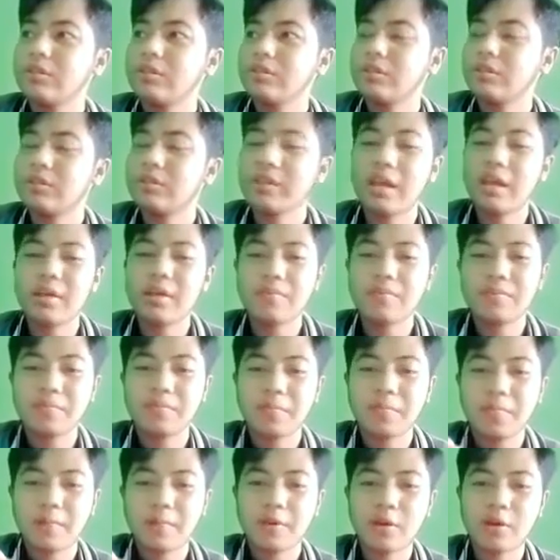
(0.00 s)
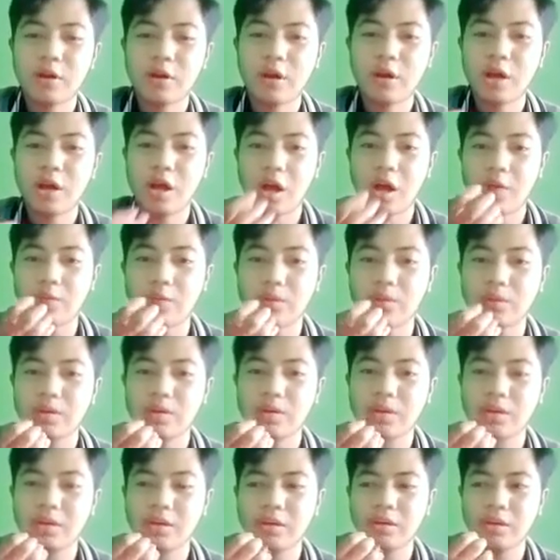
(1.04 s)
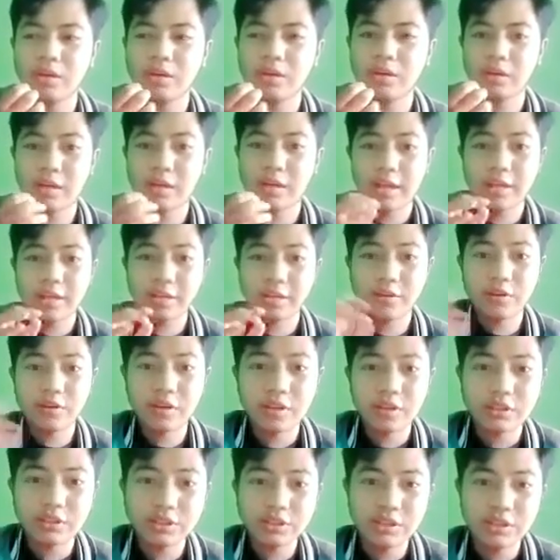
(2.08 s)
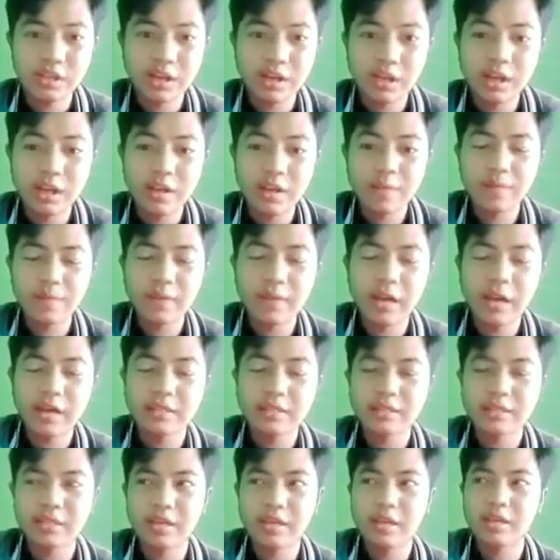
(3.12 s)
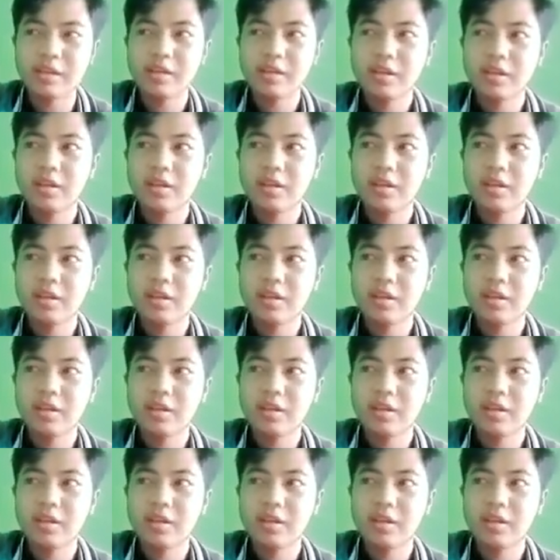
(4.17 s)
same our like Indonesia, I say